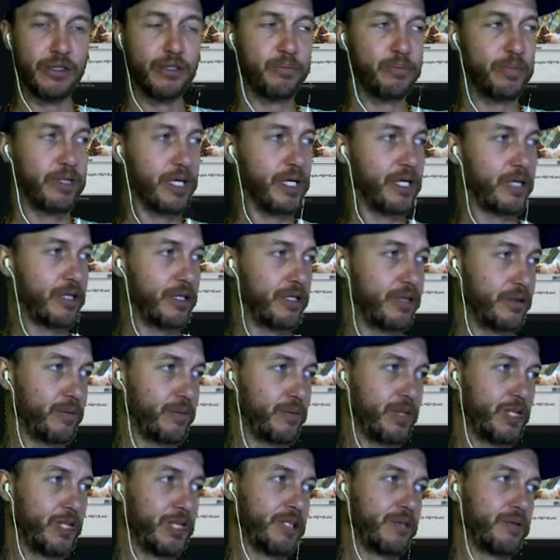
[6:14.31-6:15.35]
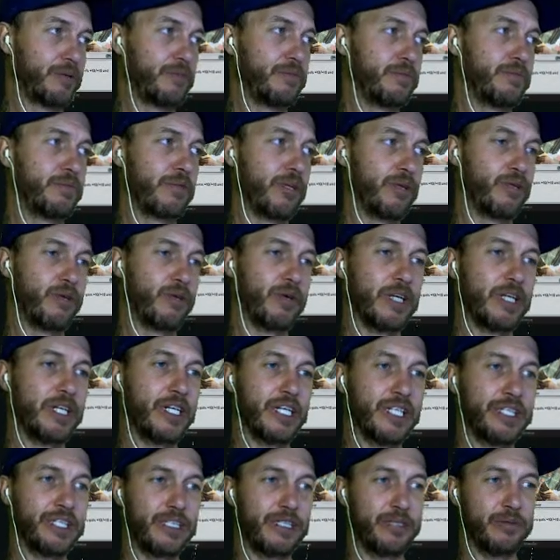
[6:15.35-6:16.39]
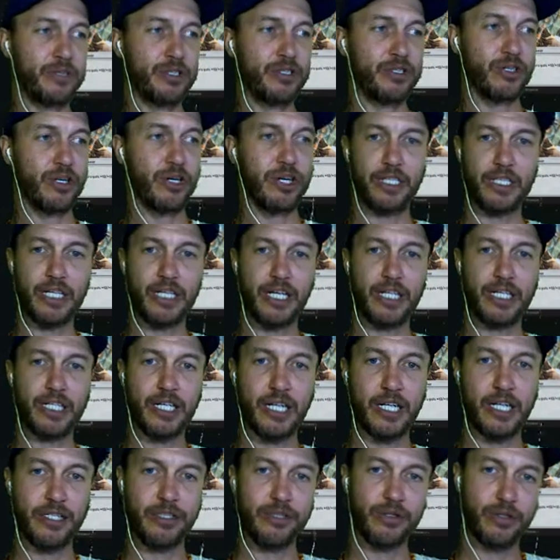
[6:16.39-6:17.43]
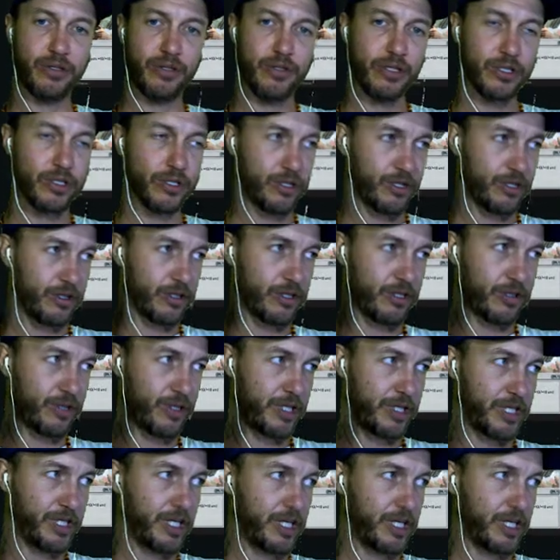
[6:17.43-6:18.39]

but we don't really need to be trying to get card draw on turn 3.